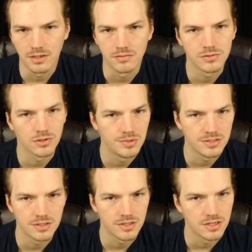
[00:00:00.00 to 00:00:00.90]
I'm so
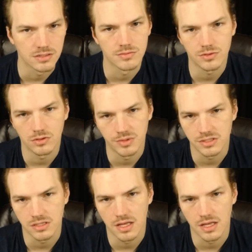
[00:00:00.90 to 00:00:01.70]
busy this, I'm so busy